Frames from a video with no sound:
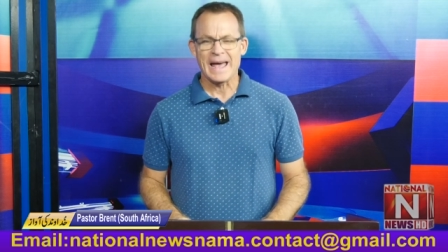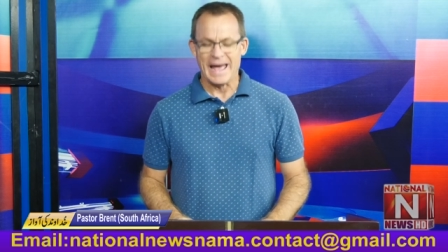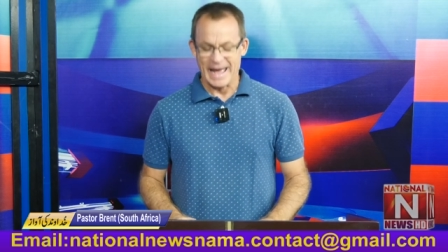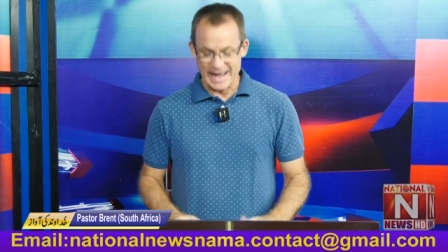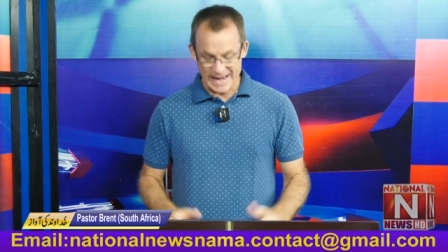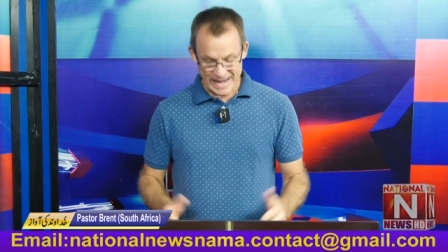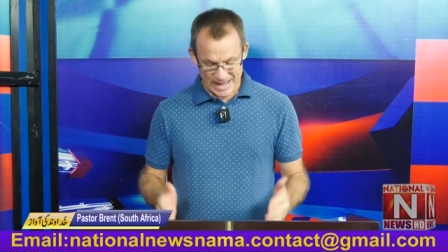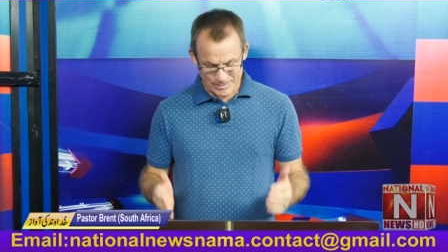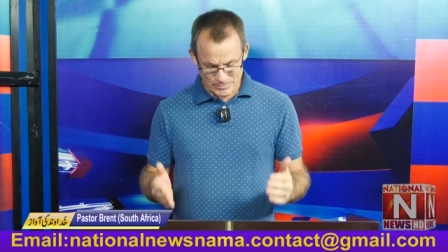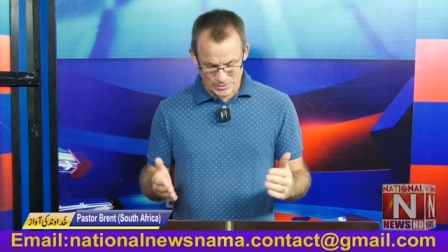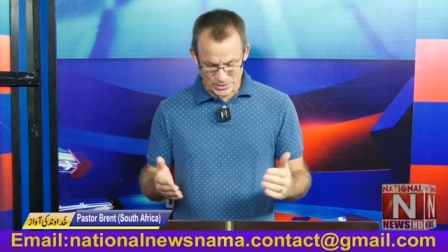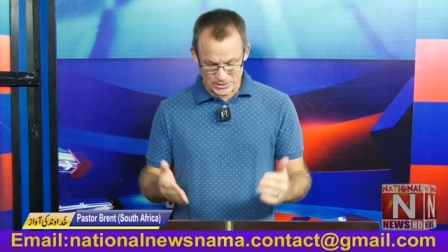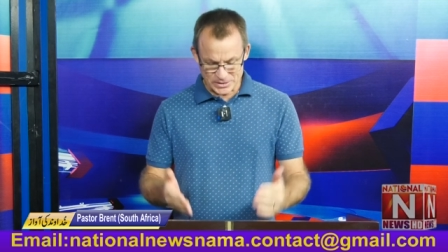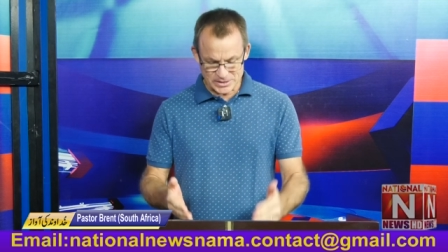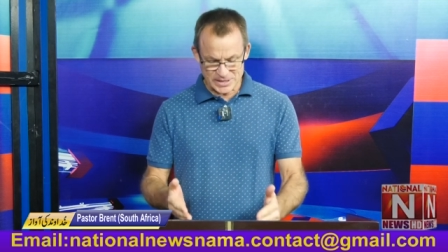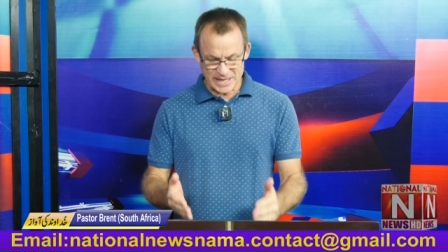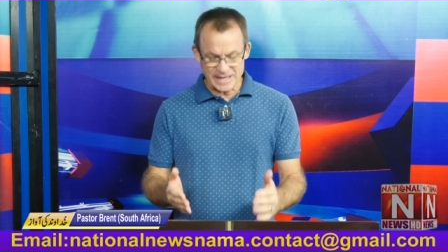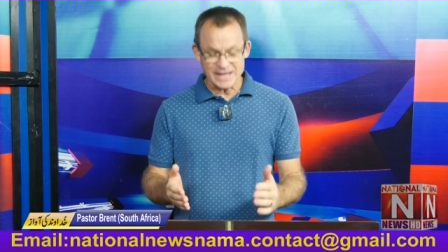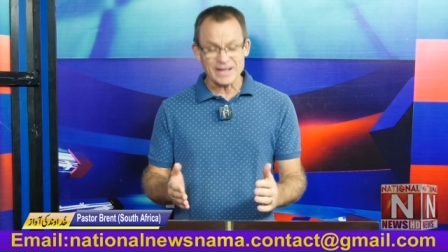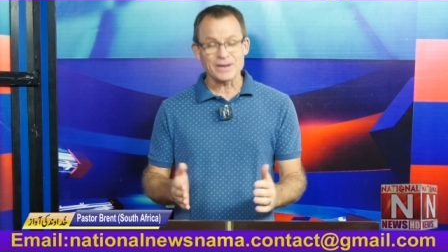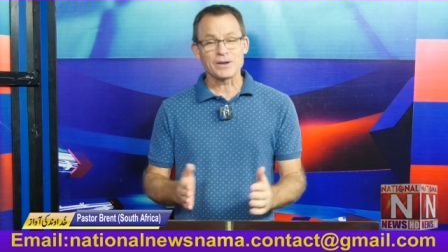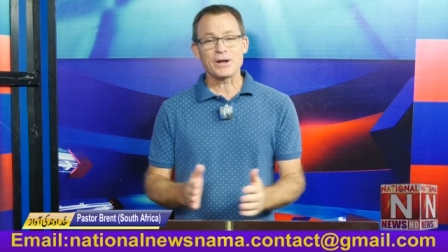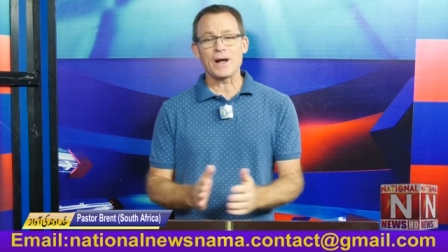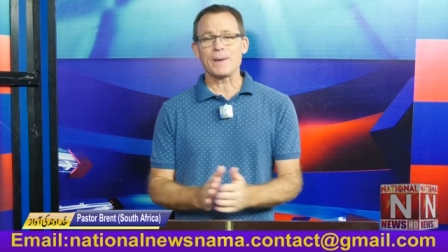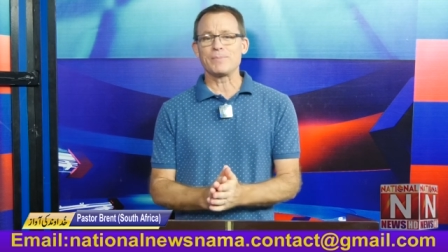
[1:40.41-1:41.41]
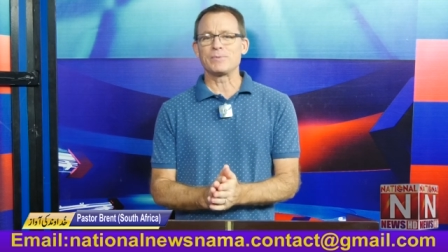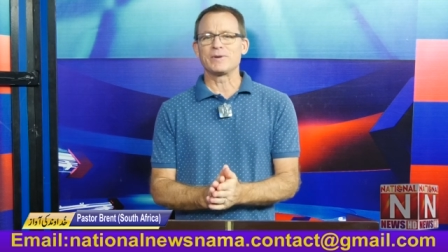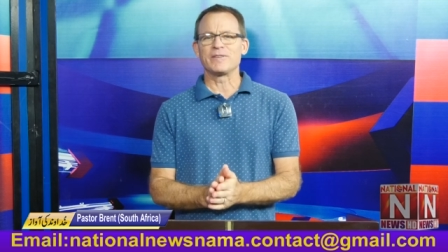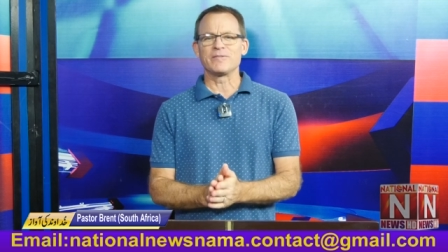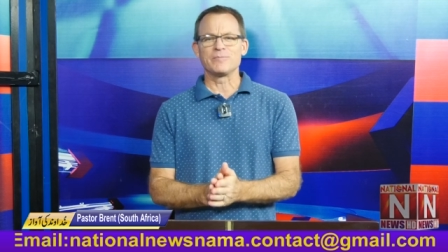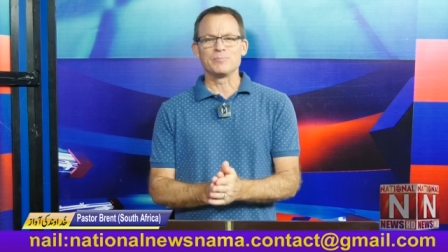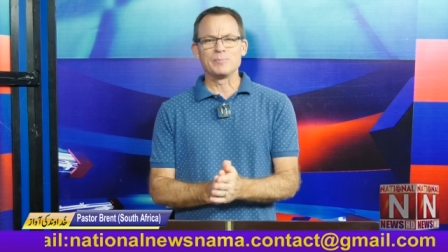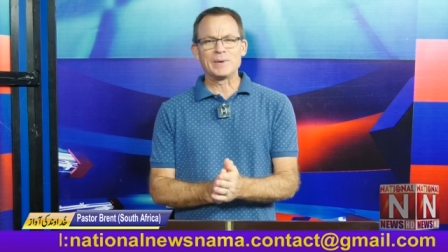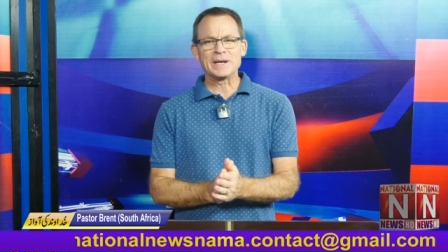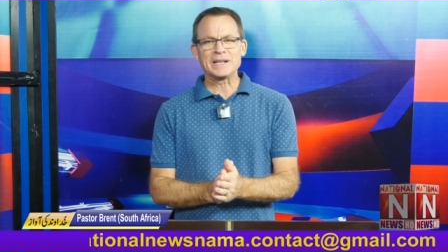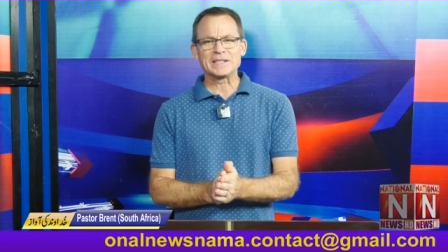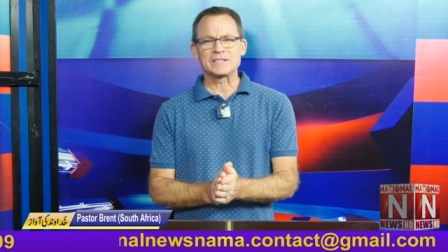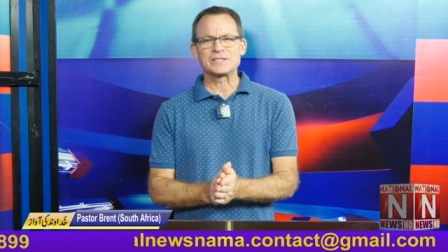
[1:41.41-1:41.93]
And I'm going to take a couple of
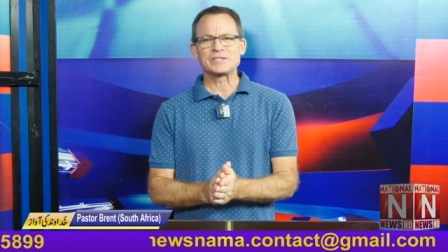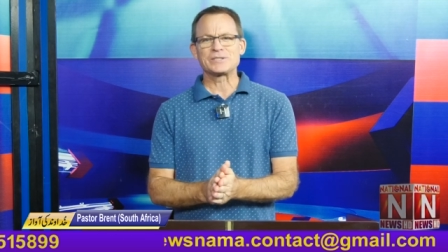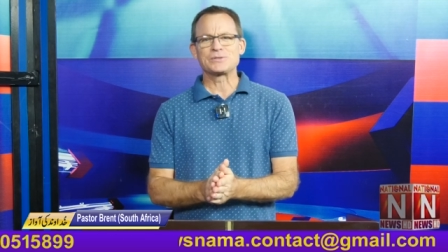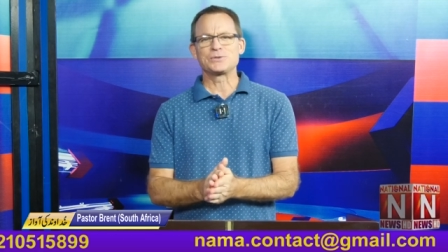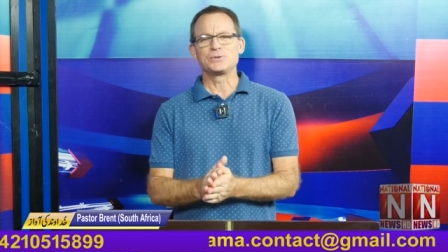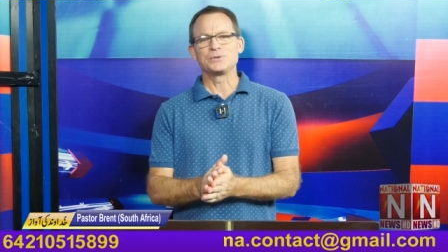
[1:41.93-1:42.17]
minutes